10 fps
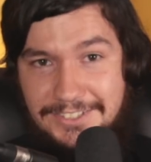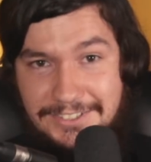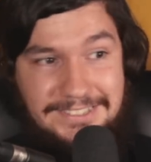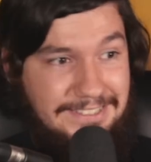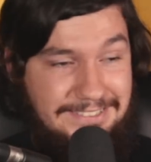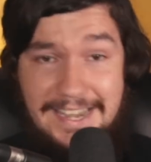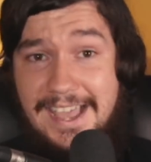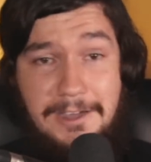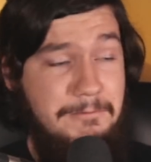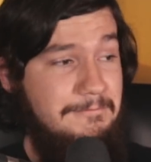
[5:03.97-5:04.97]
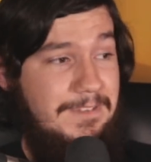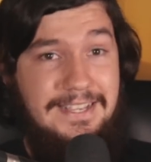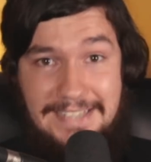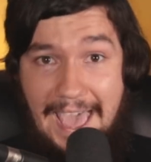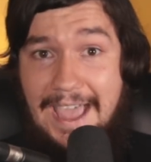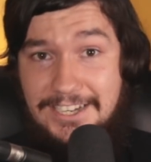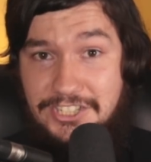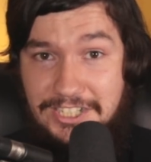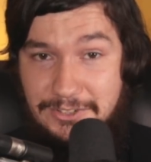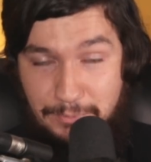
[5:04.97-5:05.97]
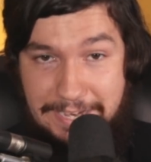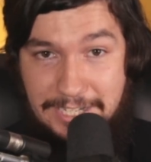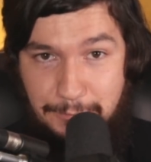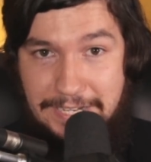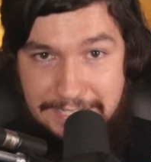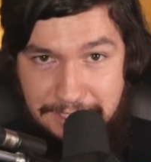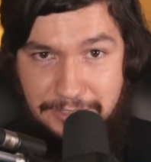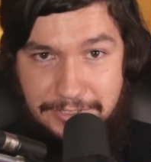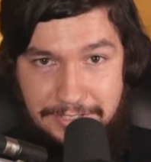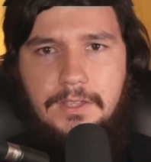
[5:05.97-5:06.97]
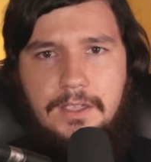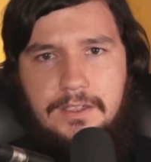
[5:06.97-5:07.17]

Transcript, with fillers: useless. Now, it's actually really, really good.